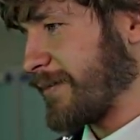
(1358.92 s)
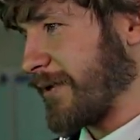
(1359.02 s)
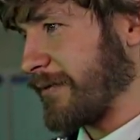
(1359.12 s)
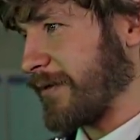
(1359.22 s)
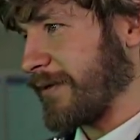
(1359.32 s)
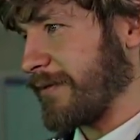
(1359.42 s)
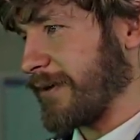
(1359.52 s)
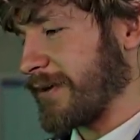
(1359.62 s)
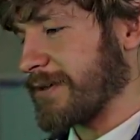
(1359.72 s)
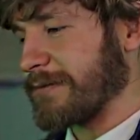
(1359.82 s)
perfectly
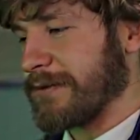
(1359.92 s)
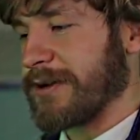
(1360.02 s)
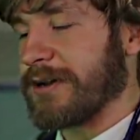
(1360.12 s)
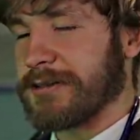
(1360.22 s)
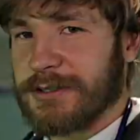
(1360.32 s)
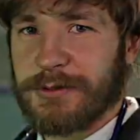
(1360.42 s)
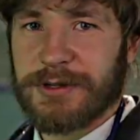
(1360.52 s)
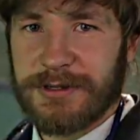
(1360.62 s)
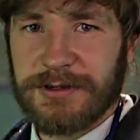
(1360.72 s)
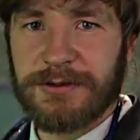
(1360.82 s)
fine. It's the very least we
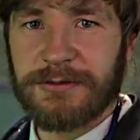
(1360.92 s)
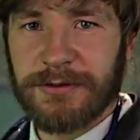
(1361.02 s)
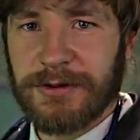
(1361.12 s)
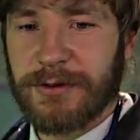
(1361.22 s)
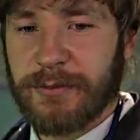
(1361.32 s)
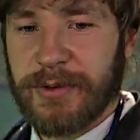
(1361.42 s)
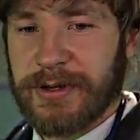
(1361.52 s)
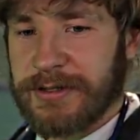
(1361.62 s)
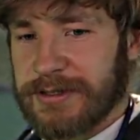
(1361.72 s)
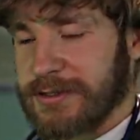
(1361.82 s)
can do for you,
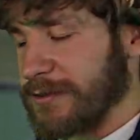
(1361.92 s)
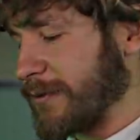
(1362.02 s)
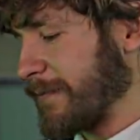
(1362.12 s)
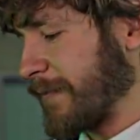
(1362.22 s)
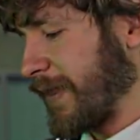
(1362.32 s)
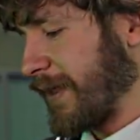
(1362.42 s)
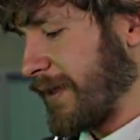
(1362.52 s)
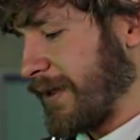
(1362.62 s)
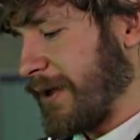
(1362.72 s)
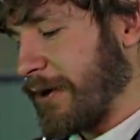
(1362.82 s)
being so
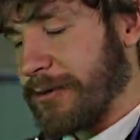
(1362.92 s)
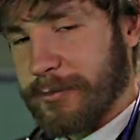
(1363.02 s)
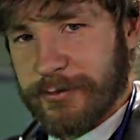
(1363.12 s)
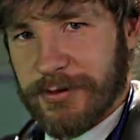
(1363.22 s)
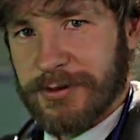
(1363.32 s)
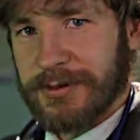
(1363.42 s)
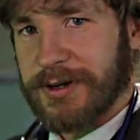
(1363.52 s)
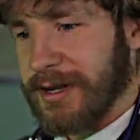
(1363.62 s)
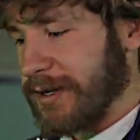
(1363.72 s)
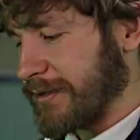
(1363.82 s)
helpful
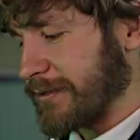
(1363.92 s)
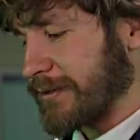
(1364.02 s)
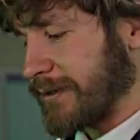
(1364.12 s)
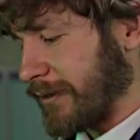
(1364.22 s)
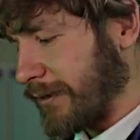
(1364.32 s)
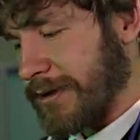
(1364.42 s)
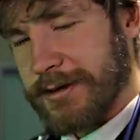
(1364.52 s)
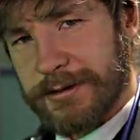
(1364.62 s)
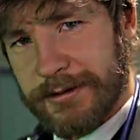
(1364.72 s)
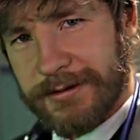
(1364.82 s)
and
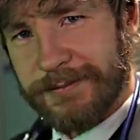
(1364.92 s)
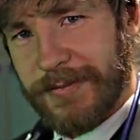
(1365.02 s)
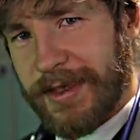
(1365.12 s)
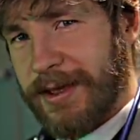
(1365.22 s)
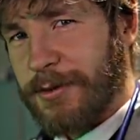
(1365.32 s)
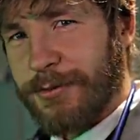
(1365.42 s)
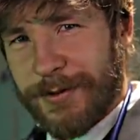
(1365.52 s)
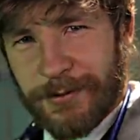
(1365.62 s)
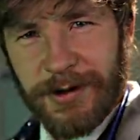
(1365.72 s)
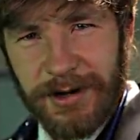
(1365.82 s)
kind, and
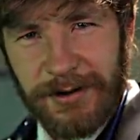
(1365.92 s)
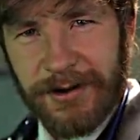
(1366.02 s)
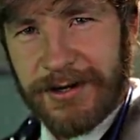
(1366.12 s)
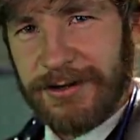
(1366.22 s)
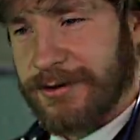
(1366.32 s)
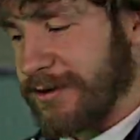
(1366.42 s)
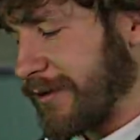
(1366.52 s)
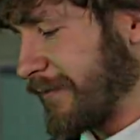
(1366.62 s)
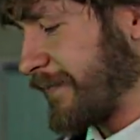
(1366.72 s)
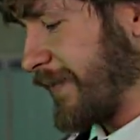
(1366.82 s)
we really like you
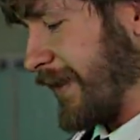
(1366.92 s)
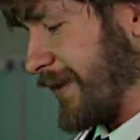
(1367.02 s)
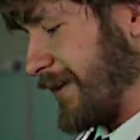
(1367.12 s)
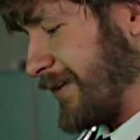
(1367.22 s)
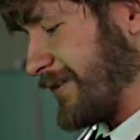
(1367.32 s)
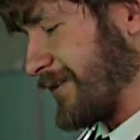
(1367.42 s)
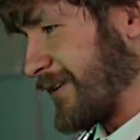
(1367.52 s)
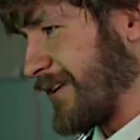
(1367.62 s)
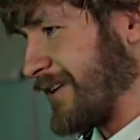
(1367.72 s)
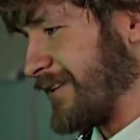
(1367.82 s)
here.
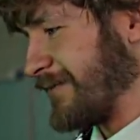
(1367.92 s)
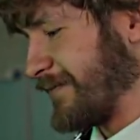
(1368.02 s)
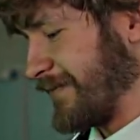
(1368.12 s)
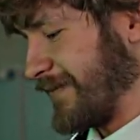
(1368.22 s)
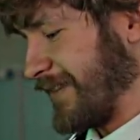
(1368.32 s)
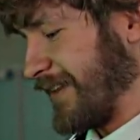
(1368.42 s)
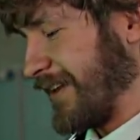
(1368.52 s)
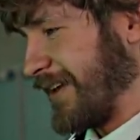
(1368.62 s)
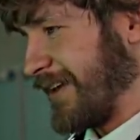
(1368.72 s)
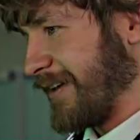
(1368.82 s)
Okay,
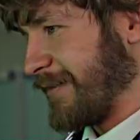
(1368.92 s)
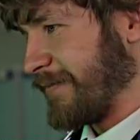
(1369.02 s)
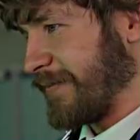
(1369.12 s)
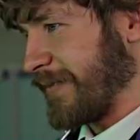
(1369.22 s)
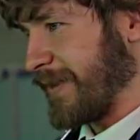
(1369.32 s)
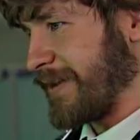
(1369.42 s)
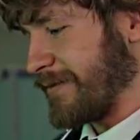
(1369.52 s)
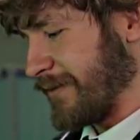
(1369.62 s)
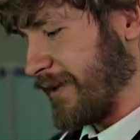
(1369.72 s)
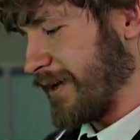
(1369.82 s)

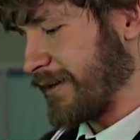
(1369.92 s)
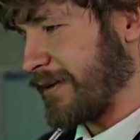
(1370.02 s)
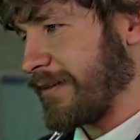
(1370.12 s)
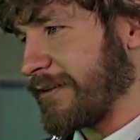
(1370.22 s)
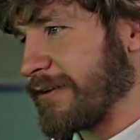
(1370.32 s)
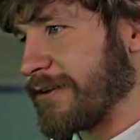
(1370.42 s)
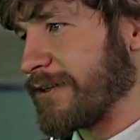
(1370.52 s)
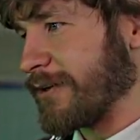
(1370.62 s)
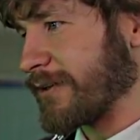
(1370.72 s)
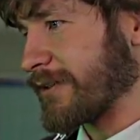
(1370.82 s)
even that other
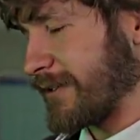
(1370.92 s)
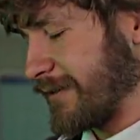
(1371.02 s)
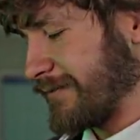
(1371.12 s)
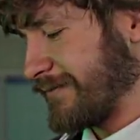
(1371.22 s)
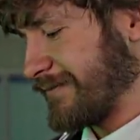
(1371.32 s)
doctor,